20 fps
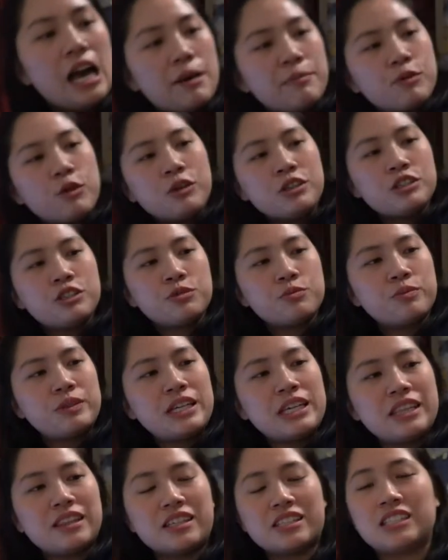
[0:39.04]
I'm going to
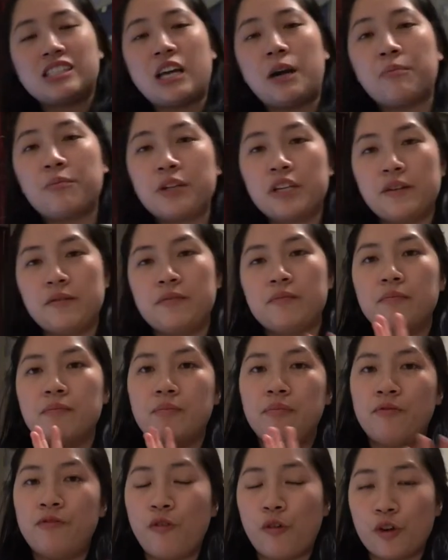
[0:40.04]
read the summary
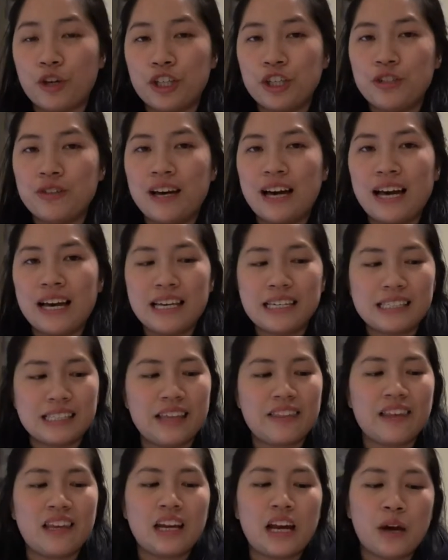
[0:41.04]
for you guys,
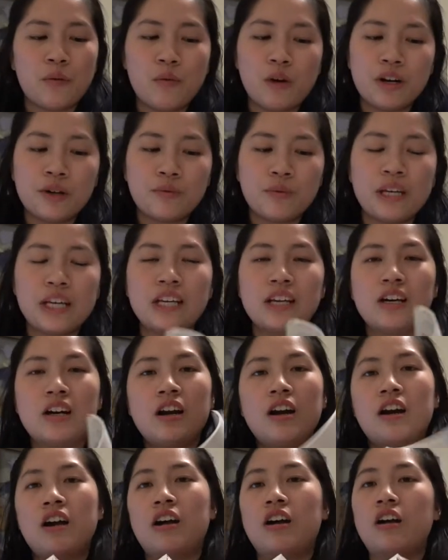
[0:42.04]
and then I wanna read
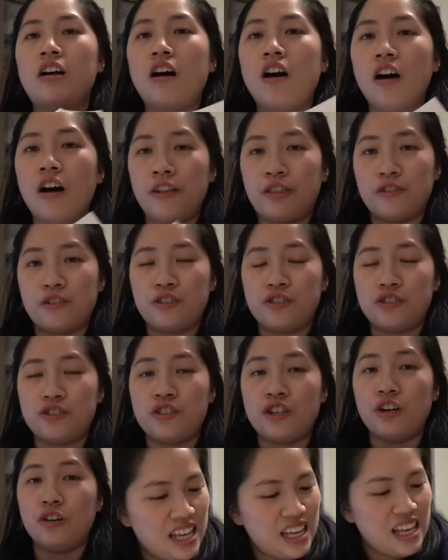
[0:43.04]
her author's
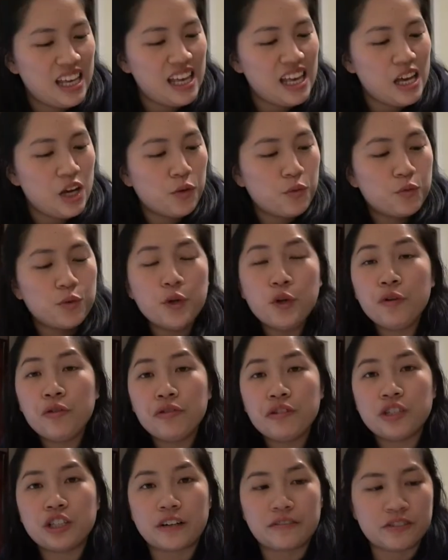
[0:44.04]
note.
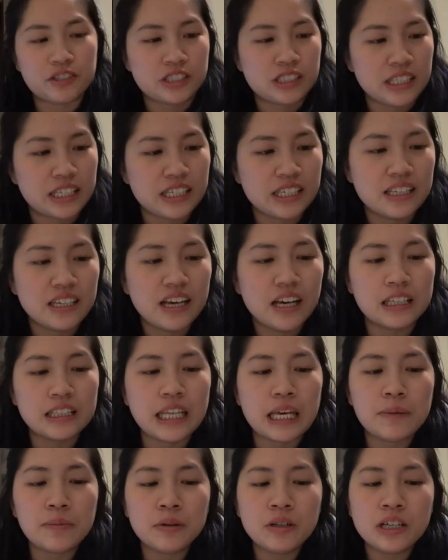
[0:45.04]
Ruth Jefferson, a
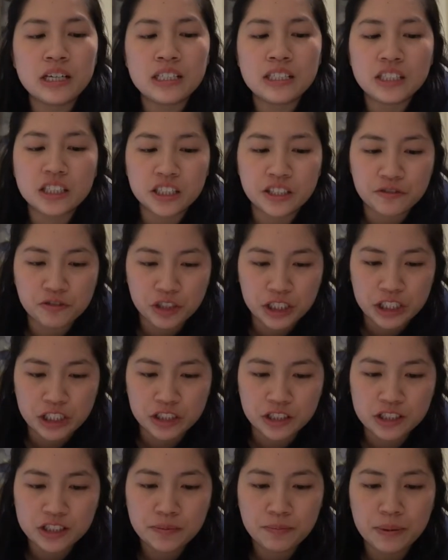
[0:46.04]
labor and delivery
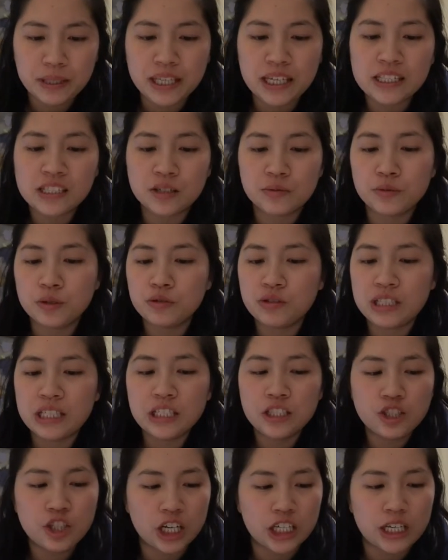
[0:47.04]
nurse, begins a
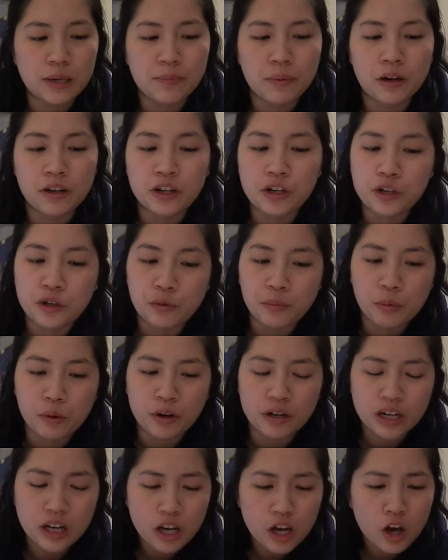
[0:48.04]
routine checkup on a
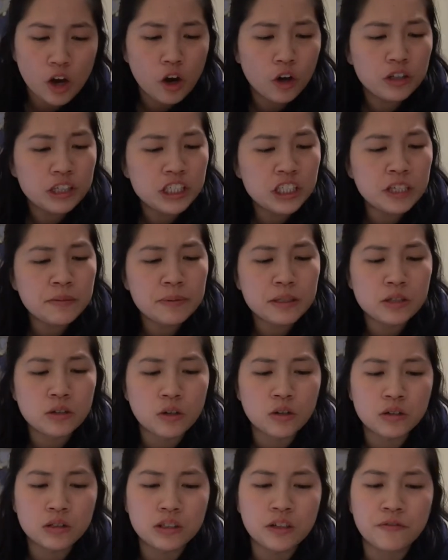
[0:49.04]
newborn, only to be
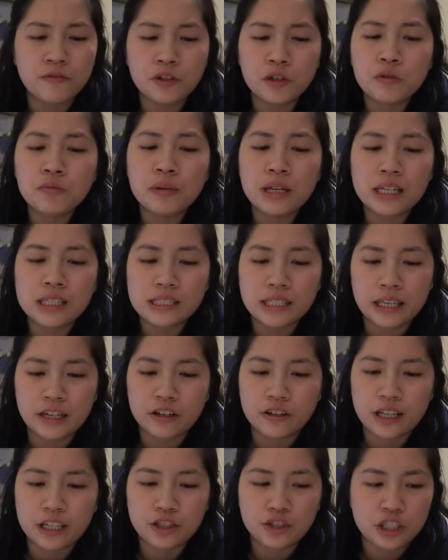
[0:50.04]
told a few minutes
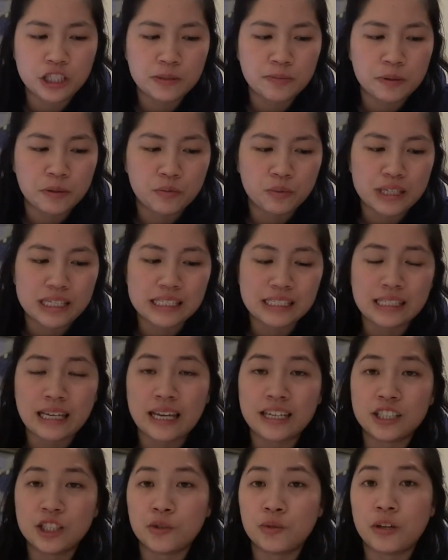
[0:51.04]
later that she's been
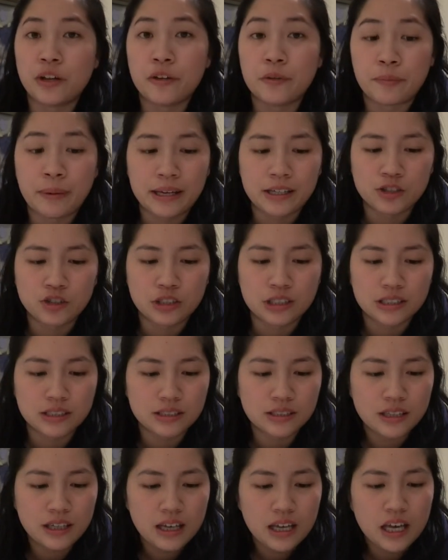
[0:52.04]
reassigned to another
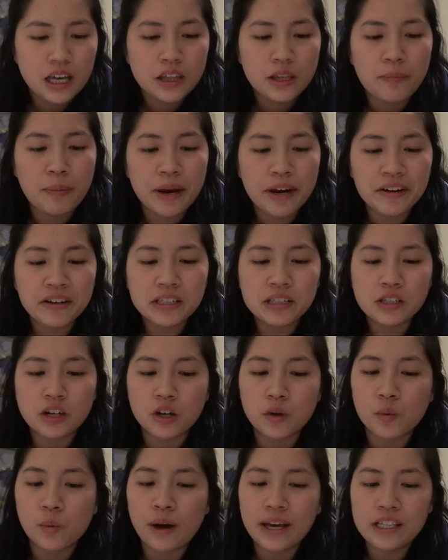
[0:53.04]
patient. The parents
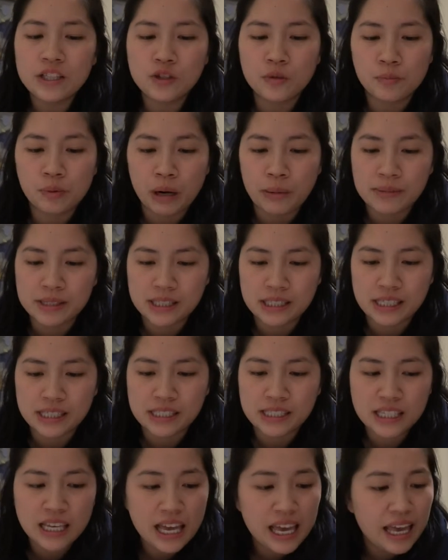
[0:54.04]
are white
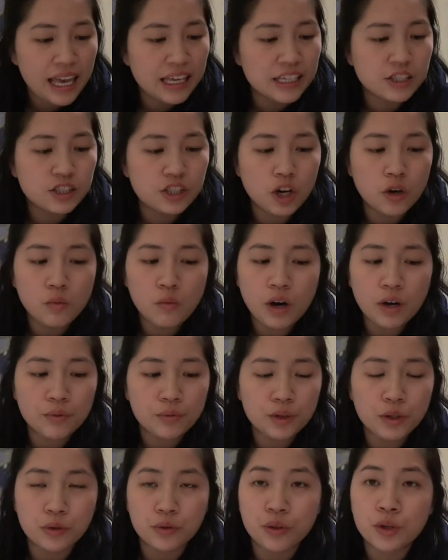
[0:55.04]
supremacists and don't
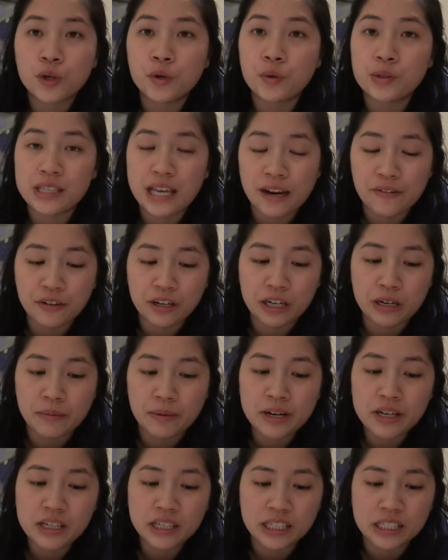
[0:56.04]
want Ruth, who is African
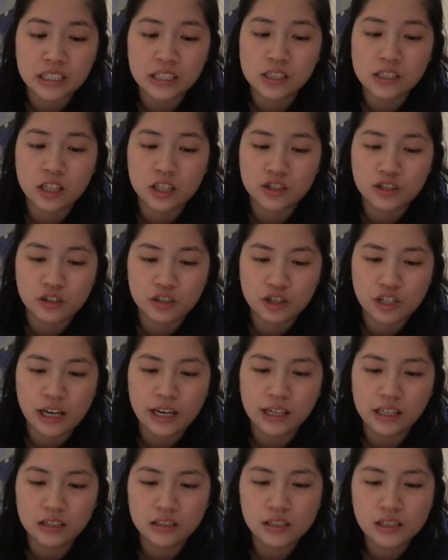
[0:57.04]
American, to touch their
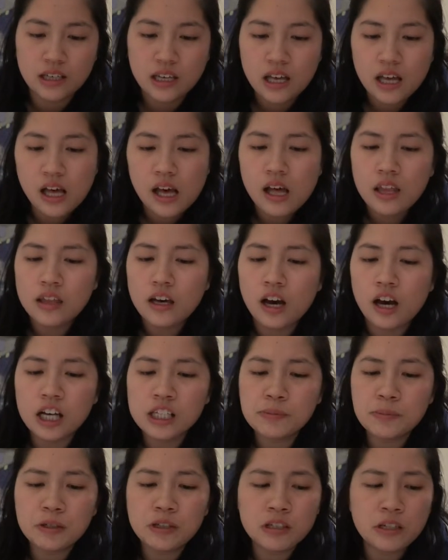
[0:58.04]
child. The
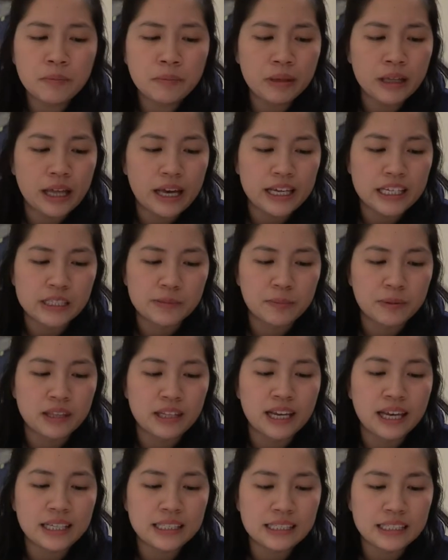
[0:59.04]
hospital complies, but
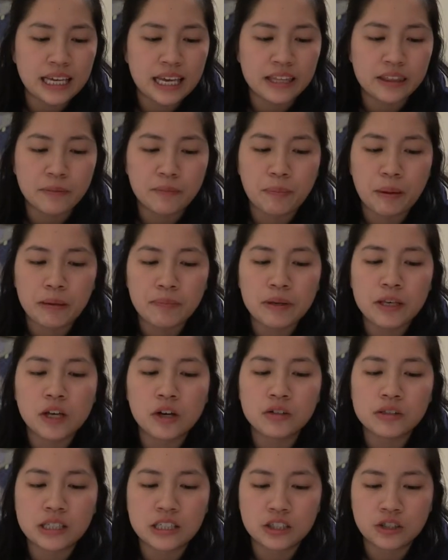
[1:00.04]
the next day the baby
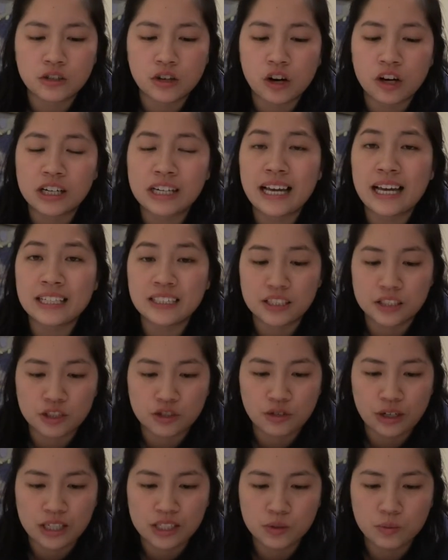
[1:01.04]
goes into cardiac
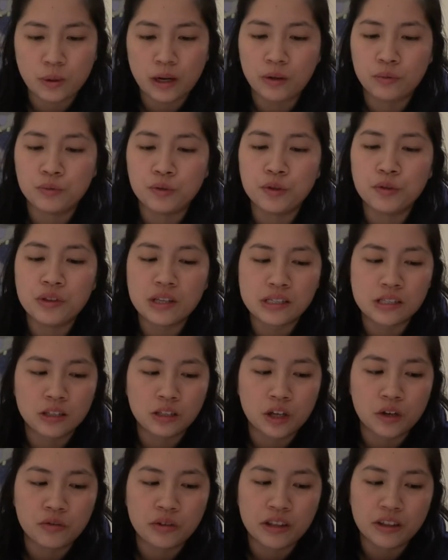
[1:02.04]
distress while Ruth is
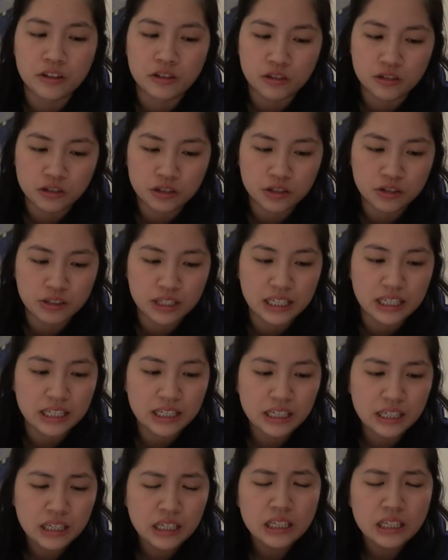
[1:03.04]
alone in the nursery.